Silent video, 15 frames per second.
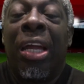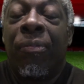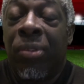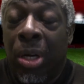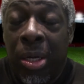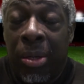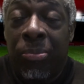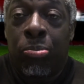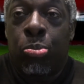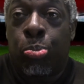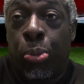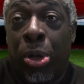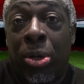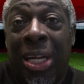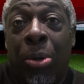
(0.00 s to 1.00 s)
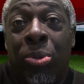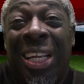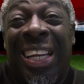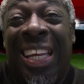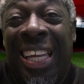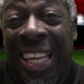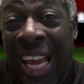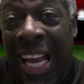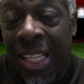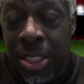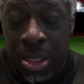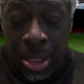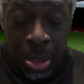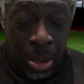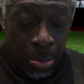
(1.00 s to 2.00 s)
not bring on El Nene
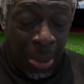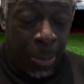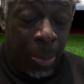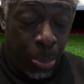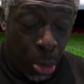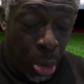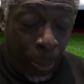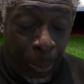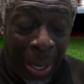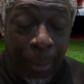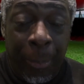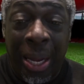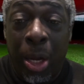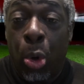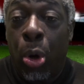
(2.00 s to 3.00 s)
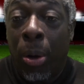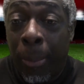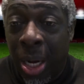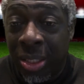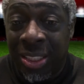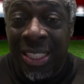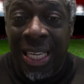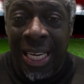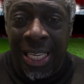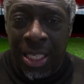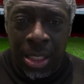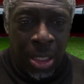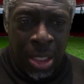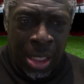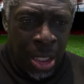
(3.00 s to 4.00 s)
yet. Maybe bring on Pepe or Martinelli,
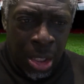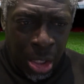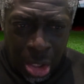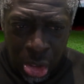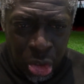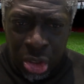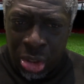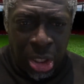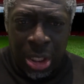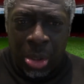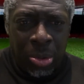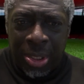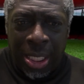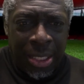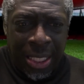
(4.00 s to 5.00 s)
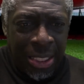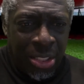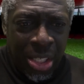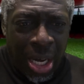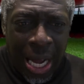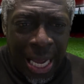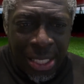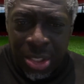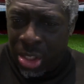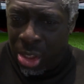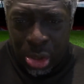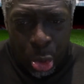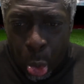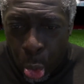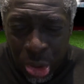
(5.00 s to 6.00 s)
because these guys
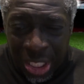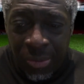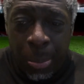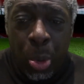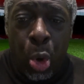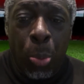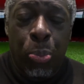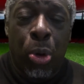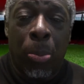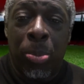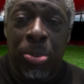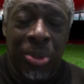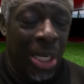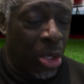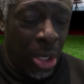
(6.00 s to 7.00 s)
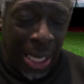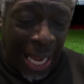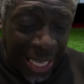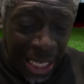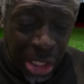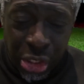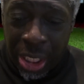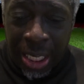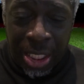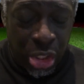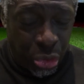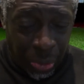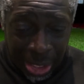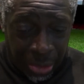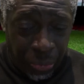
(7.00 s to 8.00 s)
can cause even more problems. They've got energy,
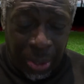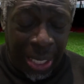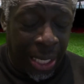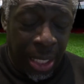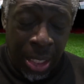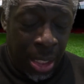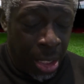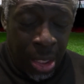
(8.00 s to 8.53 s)
trickery.